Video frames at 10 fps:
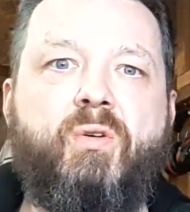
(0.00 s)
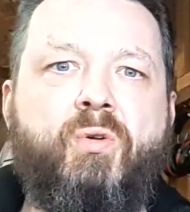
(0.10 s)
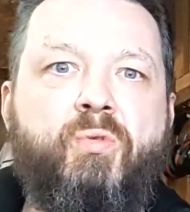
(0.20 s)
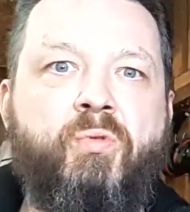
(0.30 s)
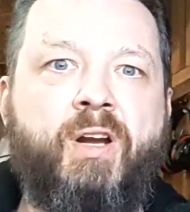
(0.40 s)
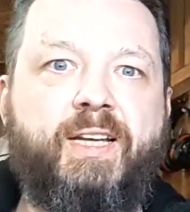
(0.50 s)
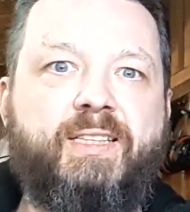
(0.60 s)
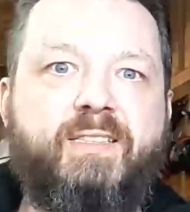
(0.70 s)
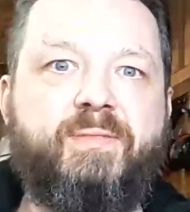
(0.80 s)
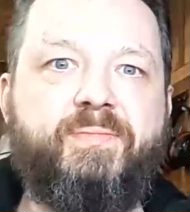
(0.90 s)
All
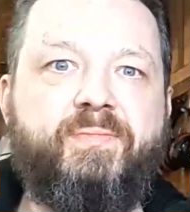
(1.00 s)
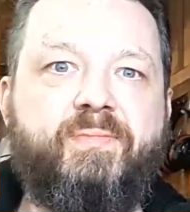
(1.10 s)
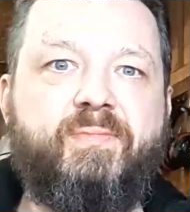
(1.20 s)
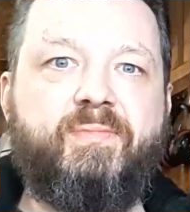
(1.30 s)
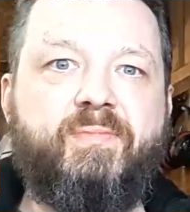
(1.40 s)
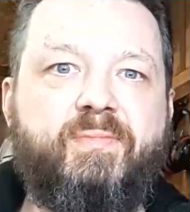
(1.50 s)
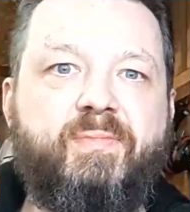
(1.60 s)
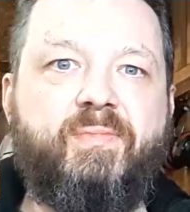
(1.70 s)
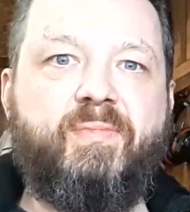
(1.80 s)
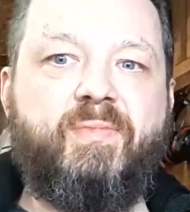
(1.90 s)
right.
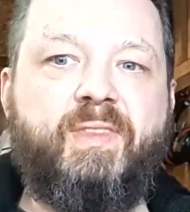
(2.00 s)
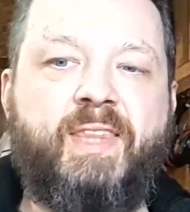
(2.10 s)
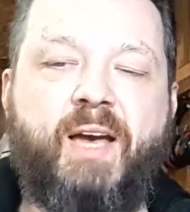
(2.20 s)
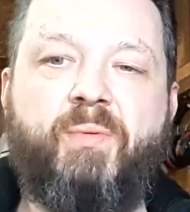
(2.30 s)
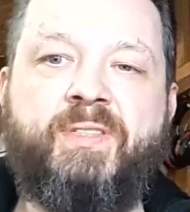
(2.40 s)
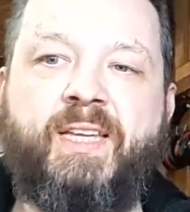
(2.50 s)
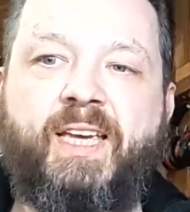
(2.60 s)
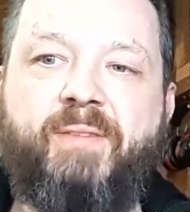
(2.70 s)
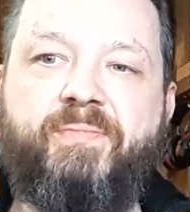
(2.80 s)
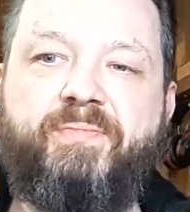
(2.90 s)
That was
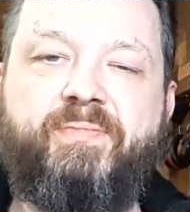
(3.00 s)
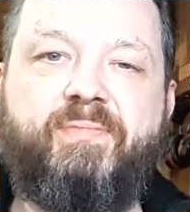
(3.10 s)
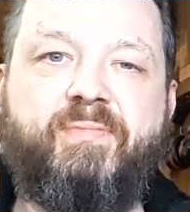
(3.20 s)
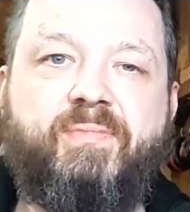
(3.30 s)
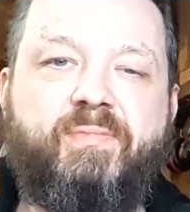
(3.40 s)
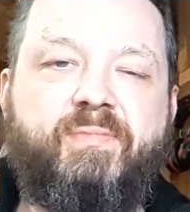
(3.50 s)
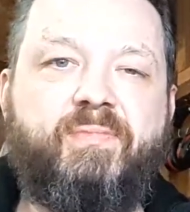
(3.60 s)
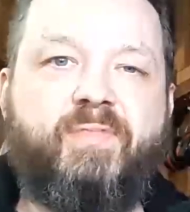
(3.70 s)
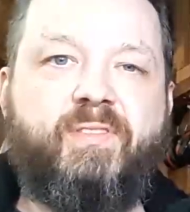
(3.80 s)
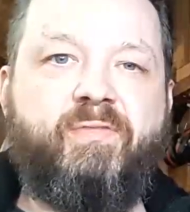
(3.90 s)
a
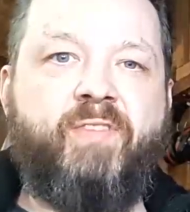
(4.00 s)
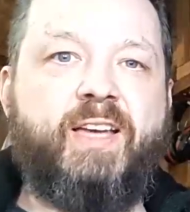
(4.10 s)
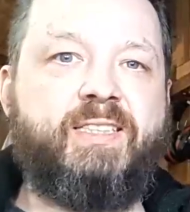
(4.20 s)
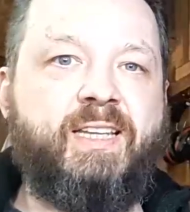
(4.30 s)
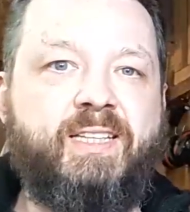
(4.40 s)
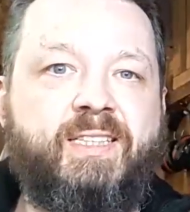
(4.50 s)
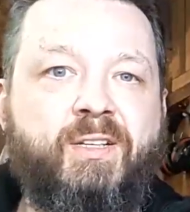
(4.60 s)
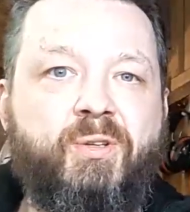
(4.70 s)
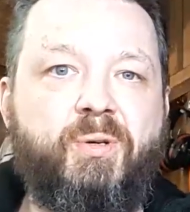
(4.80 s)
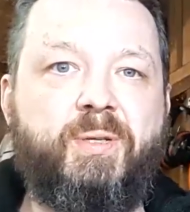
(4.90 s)

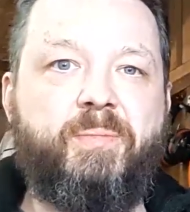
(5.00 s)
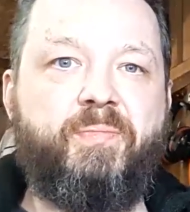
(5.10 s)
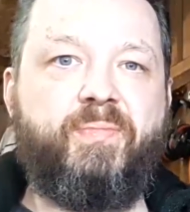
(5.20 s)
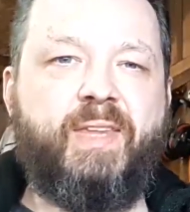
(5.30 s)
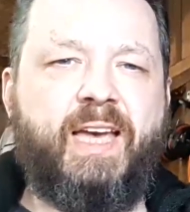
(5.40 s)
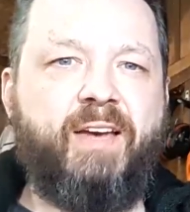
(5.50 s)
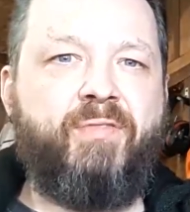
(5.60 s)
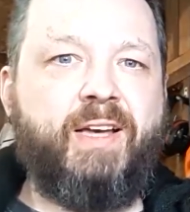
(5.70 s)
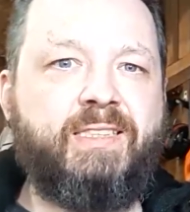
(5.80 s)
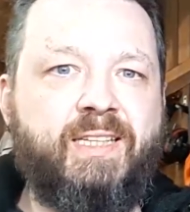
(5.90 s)
fascinating look at a
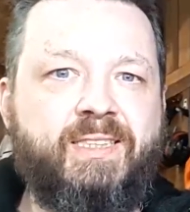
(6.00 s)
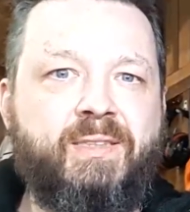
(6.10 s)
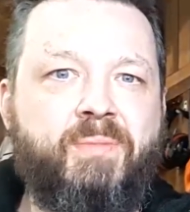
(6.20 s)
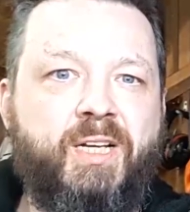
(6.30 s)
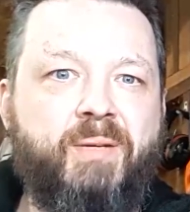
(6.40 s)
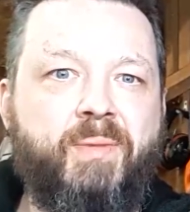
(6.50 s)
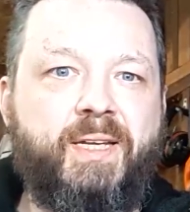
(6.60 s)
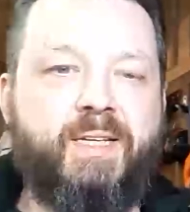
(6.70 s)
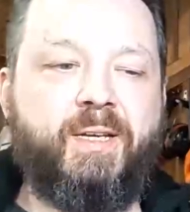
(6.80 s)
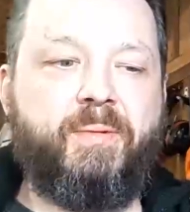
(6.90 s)
fascinating pipe
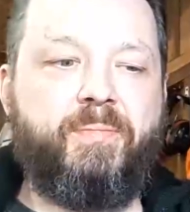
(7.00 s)
maker.